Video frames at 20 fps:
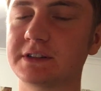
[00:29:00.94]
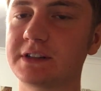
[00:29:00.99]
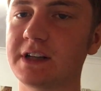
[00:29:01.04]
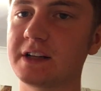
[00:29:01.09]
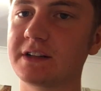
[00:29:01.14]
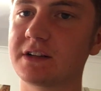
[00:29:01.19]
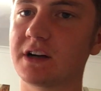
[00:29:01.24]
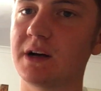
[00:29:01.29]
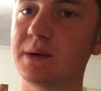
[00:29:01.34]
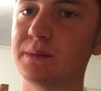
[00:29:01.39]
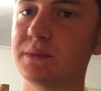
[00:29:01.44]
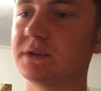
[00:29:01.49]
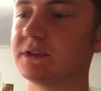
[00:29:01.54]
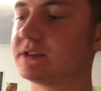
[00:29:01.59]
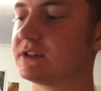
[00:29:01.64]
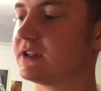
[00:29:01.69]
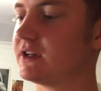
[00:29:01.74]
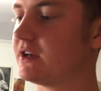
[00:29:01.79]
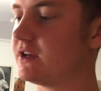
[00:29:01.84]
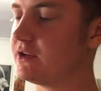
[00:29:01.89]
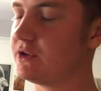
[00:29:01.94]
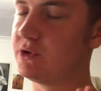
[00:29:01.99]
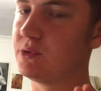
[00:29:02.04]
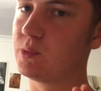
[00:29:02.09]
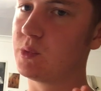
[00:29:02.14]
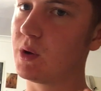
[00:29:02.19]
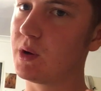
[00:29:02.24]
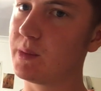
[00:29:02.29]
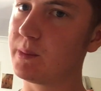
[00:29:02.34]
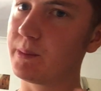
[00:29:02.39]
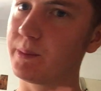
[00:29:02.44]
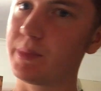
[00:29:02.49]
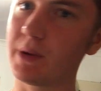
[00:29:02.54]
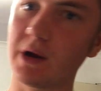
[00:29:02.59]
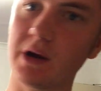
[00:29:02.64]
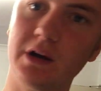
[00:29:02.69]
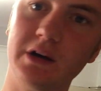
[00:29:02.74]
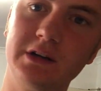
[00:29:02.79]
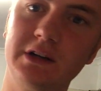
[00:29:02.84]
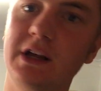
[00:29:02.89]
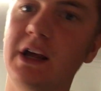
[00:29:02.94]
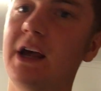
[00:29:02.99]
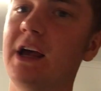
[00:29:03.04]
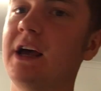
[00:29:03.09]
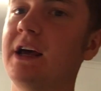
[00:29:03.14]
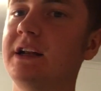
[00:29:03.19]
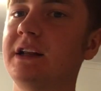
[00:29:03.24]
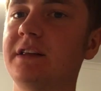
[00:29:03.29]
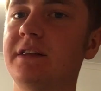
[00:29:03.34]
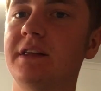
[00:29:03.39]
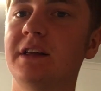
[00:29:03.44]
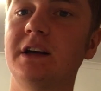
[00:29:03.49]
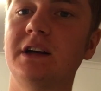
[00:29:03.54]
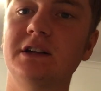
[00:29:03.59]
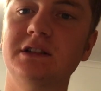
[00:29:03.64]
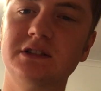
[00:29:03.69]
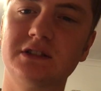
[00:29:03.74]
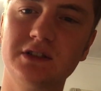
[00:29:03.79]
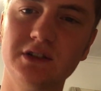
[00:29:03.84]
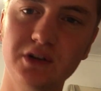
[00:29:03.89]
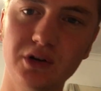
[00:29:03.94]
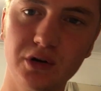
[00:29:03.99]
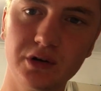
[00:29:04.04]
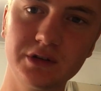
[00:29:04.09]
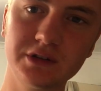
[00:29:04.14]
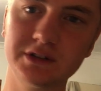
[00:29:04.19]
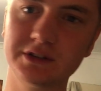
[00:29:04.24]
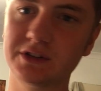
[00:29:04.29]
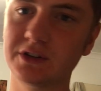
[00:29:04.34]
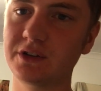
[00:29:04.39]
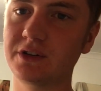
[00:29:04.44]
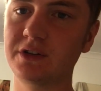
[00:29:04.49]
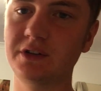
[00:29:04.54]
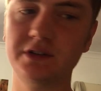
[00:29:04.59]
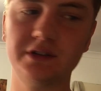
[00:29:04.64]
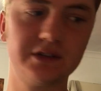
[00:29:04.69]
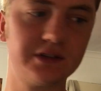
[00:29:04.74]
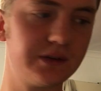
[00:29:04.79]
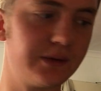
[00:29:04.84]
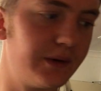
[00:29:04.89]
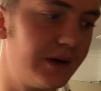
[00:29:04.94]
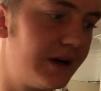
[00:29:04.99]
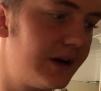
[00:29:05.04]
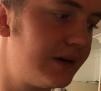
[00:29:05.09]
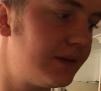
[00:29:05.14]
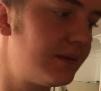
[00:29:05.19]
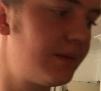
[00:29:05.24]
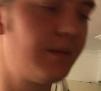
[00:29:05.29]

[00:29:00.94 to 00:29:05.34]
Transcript: Set timers. You won't burn anything as long as you're used to it.